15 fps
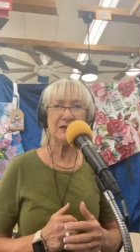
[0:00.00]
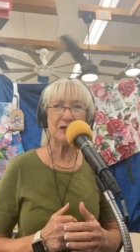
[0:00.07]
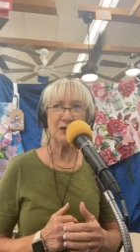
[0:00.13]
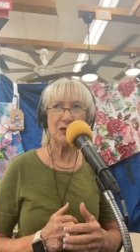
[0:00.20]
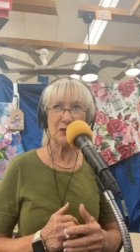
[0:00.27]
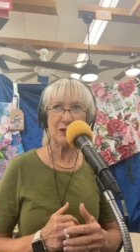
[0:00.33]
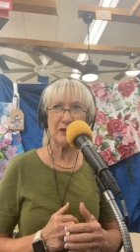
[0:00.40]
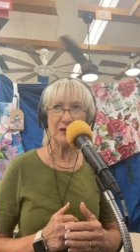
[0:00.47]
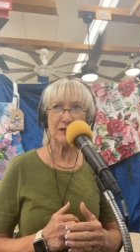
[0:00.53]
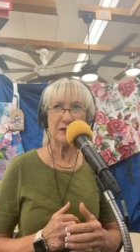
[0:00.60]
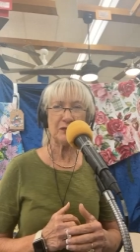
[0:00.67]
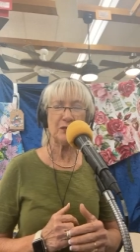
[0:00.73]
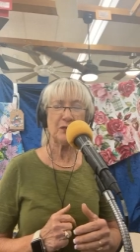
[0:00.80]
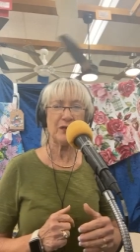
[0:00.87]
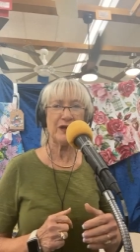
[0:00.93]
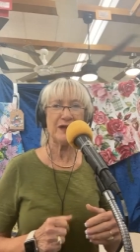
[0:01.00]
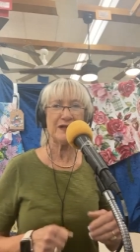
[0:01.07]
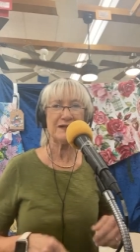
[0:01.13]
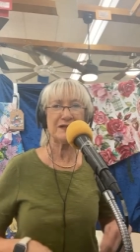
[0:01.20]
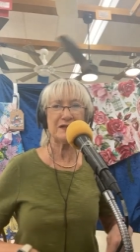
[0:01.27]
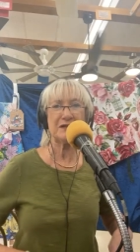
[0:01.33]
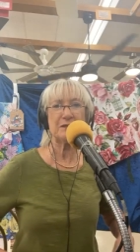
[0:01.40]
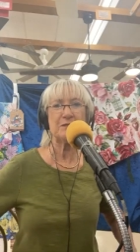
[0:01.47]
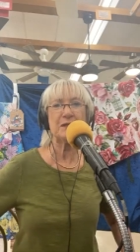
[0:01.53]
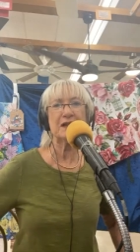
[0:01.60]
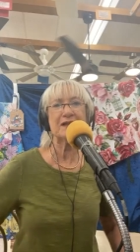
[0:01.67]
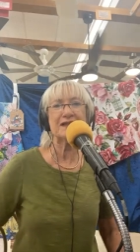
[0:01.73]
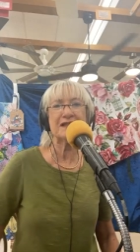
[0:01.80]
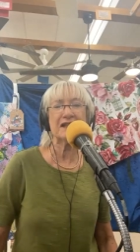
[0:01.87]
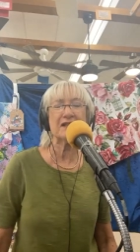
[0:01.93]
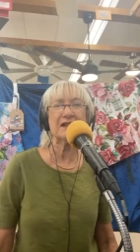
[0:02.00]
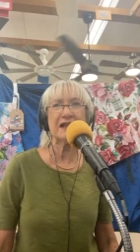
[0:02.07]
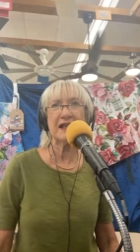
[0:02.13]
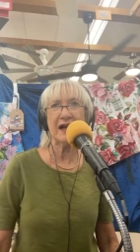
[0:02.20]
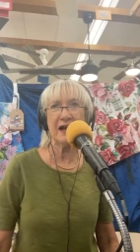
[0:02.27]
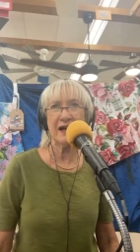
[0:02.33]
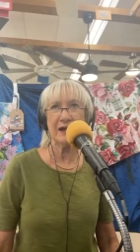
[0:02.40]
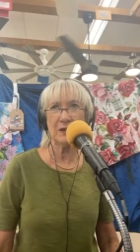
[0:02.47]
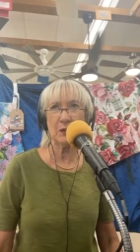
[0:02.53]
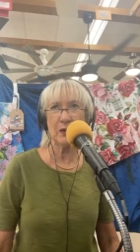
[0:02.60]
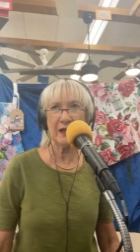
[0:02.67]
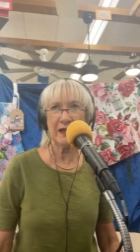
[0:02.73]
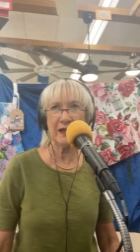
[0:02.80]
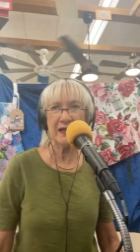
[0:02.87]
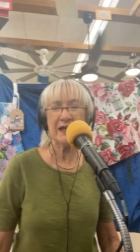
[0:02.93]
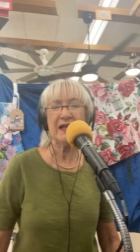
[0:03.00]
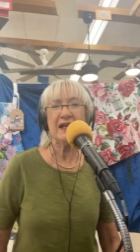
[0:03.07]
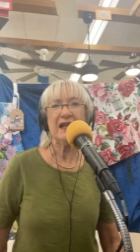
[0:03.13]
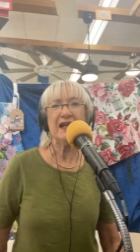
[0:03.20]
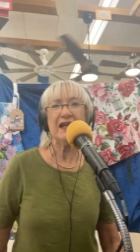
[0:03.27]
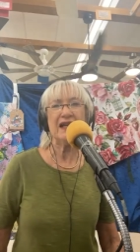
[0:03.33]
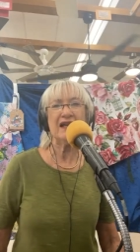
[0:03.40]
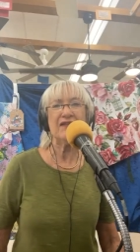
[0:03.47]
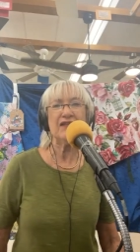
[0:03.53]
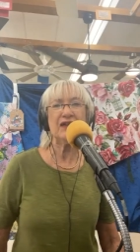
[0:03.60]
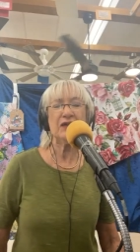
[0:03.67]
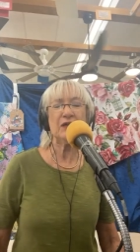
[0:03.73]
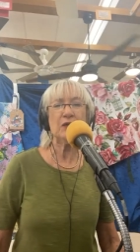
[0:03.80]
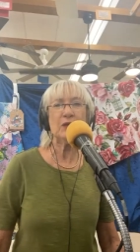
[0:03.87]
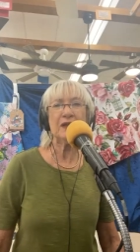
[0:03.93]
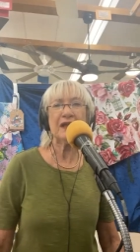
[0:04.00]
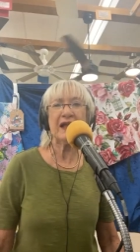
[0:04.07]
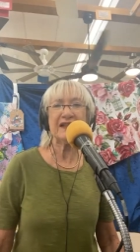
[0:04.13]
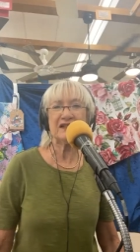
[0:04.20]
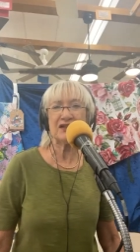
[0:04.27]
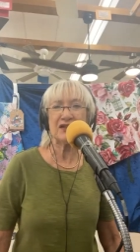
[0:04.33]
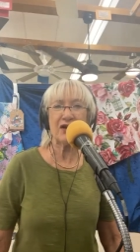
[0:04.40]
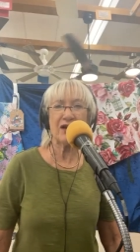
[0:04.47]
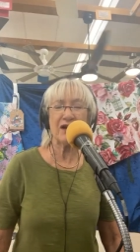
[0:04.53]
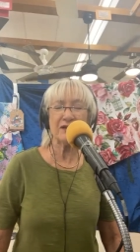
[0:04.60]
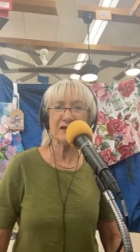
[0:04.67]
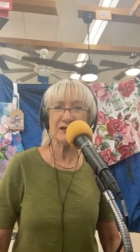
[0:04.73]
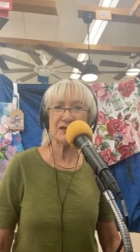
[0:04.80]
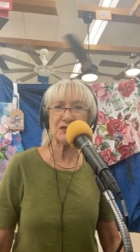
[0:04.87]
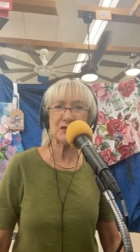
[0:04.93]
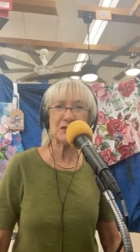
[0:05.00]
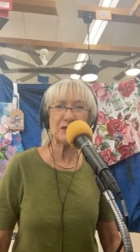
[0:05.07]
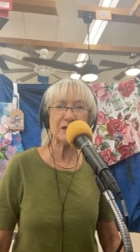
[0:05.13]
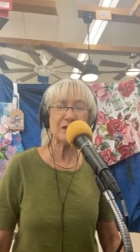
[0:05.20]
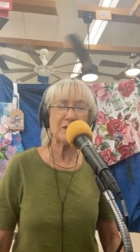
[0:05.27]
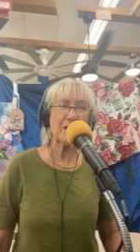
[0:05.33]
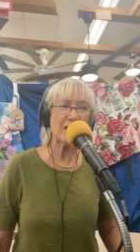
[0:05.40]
Northwest Military Highway. If you would like to call the store